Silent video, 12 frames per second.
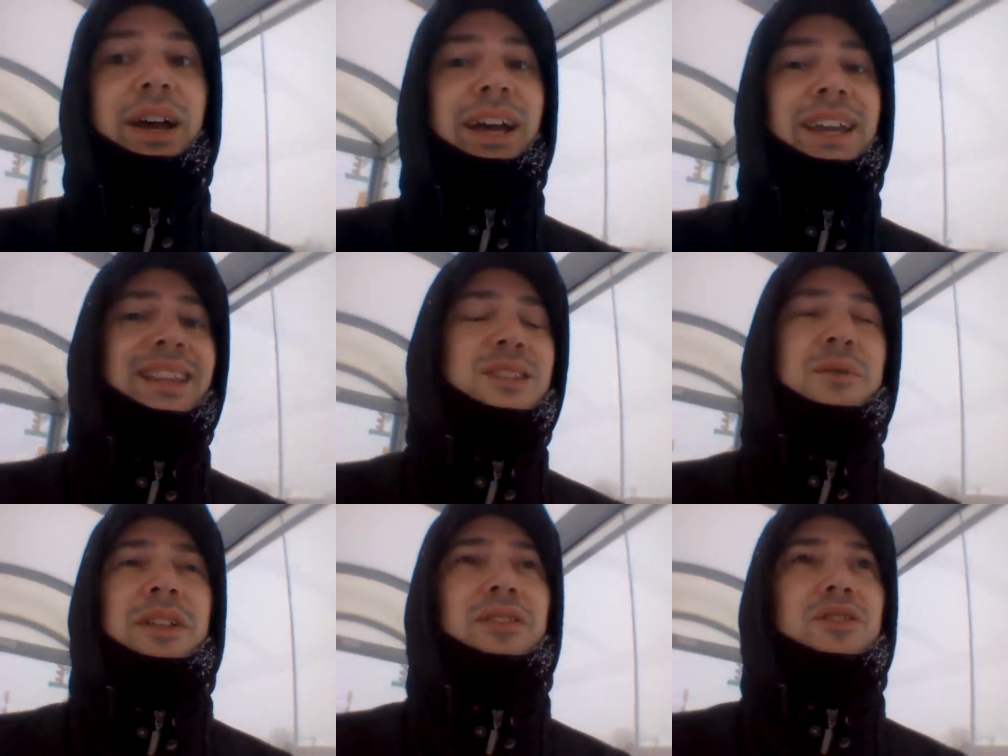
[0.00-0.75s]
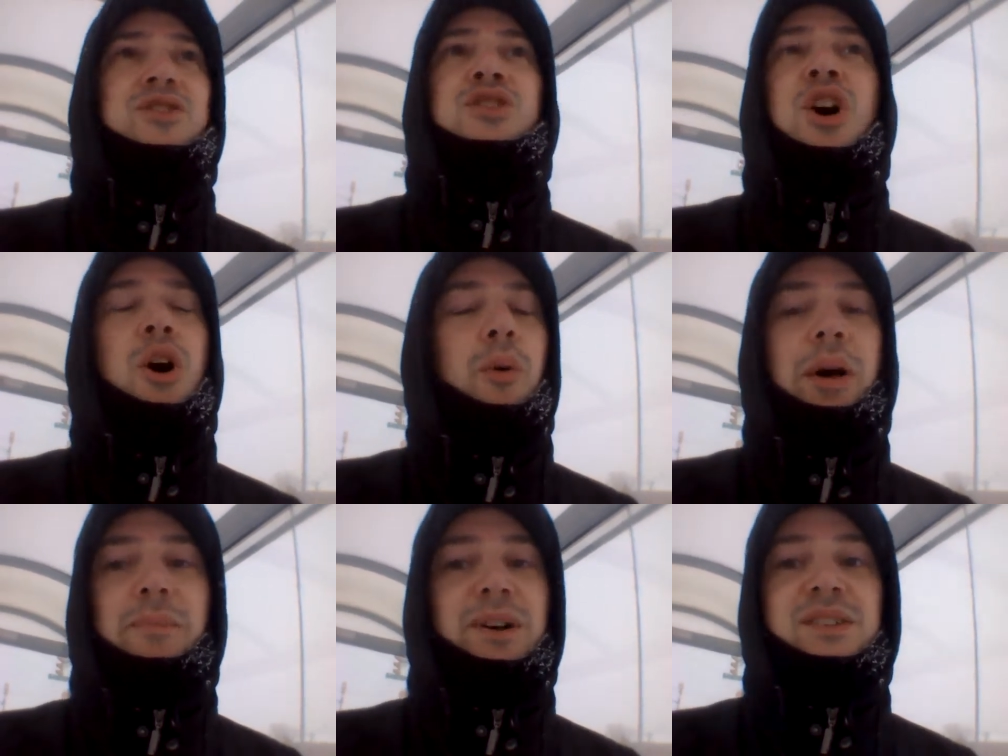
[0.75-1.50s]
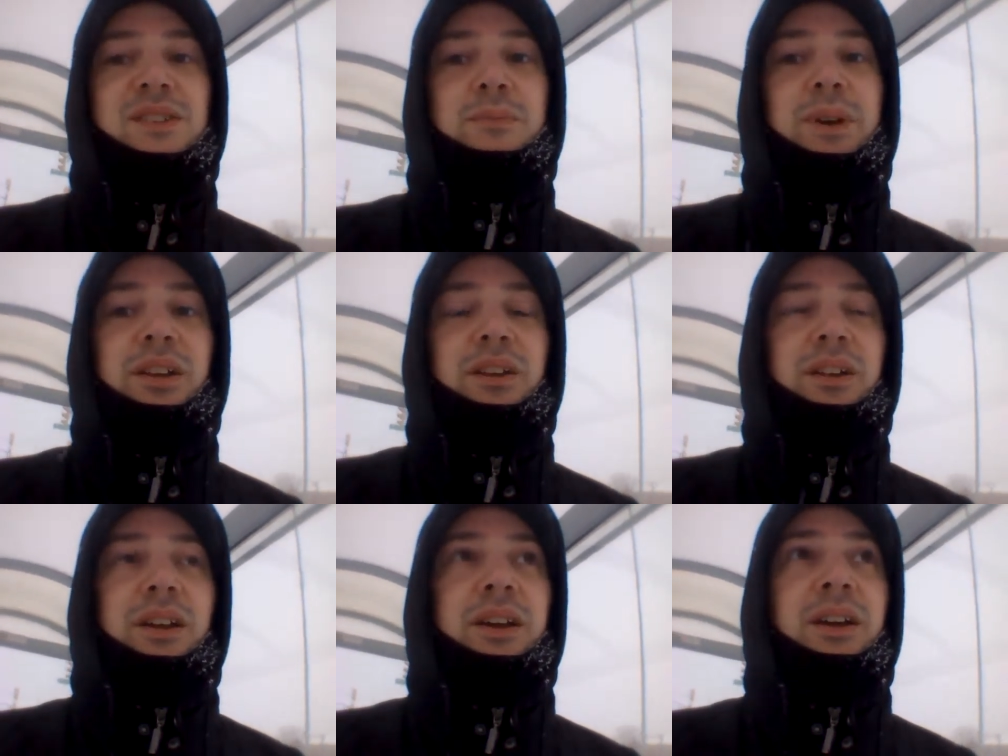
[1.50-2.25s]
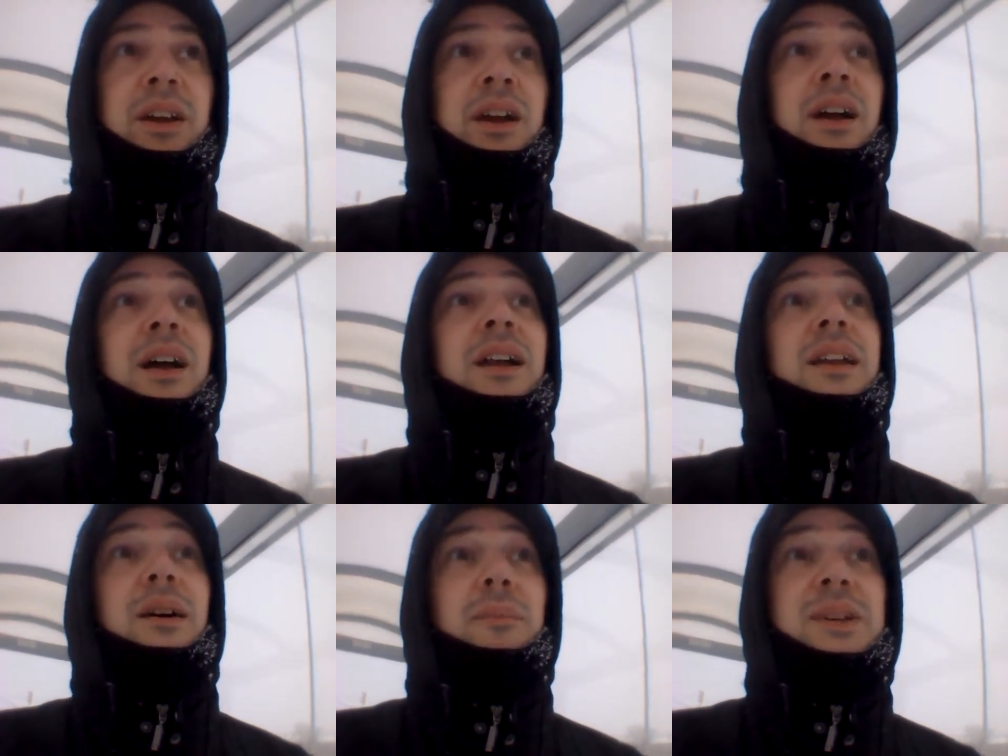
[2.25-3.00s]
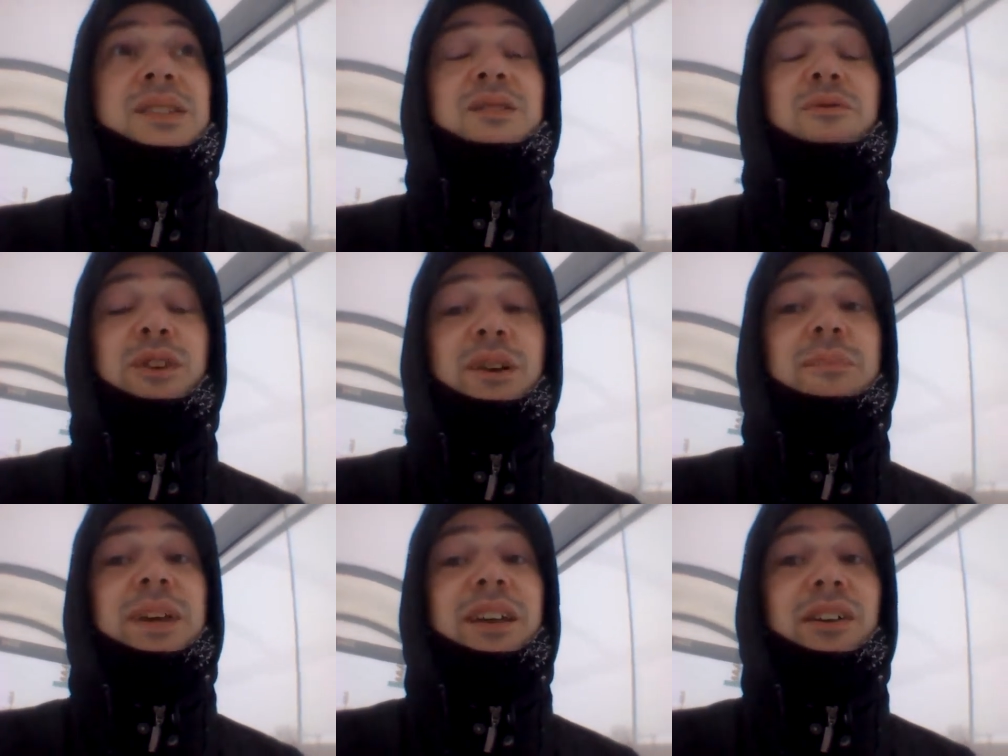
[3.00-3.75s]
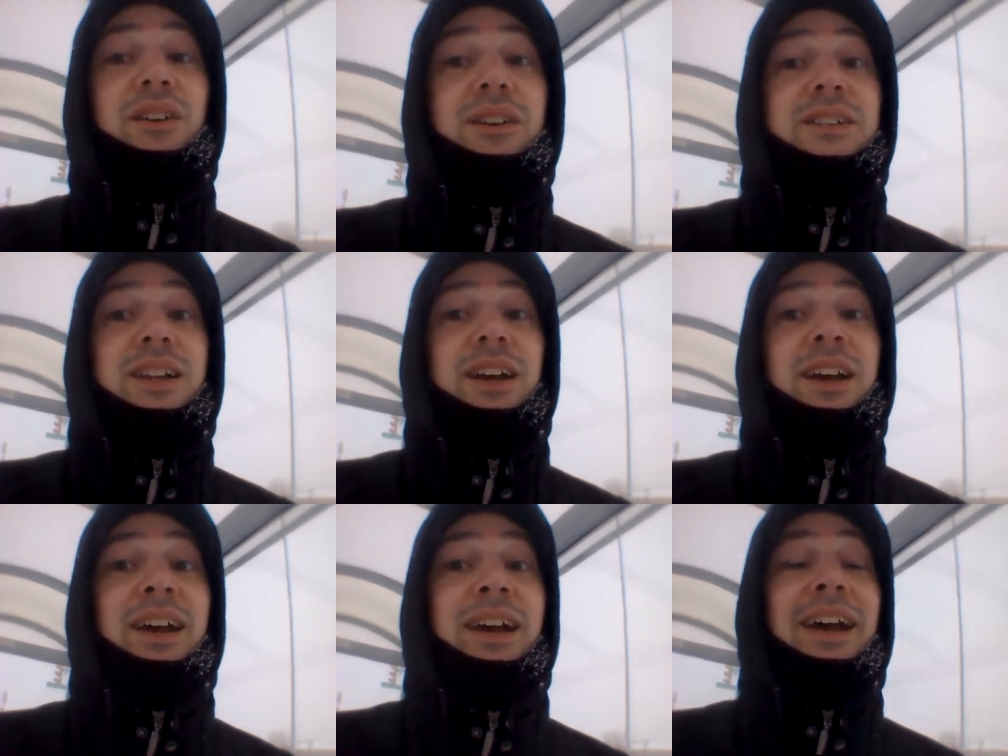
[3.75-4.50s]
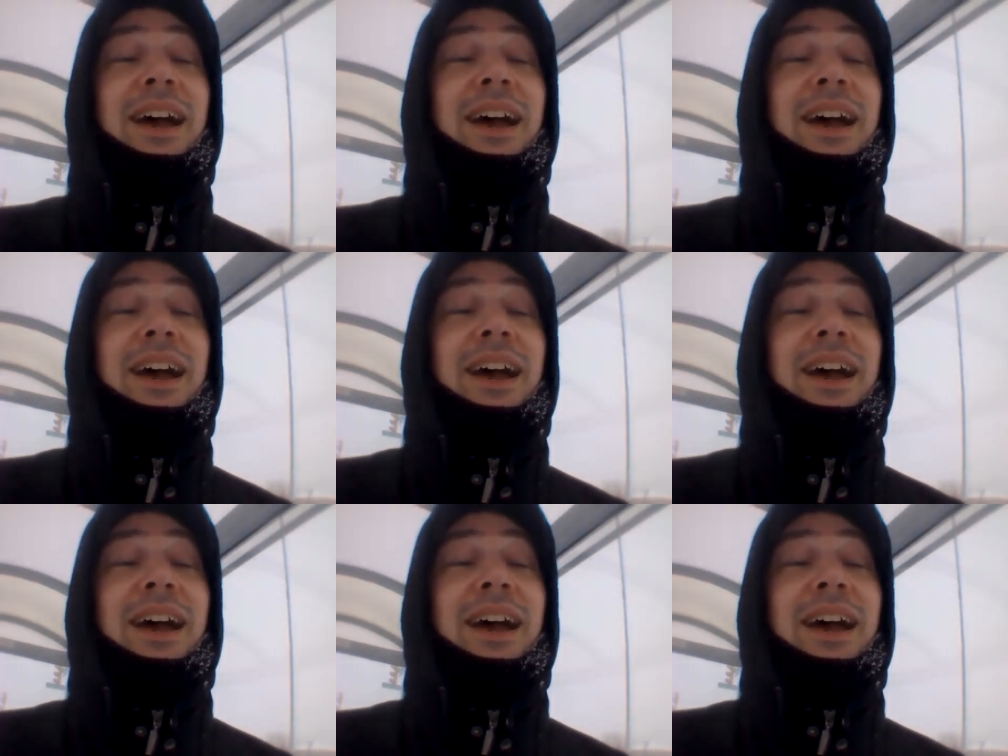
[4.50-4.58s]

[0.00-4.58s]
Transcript: and in this weather, there's no way buses are being early. Now, buses are freaking being early today.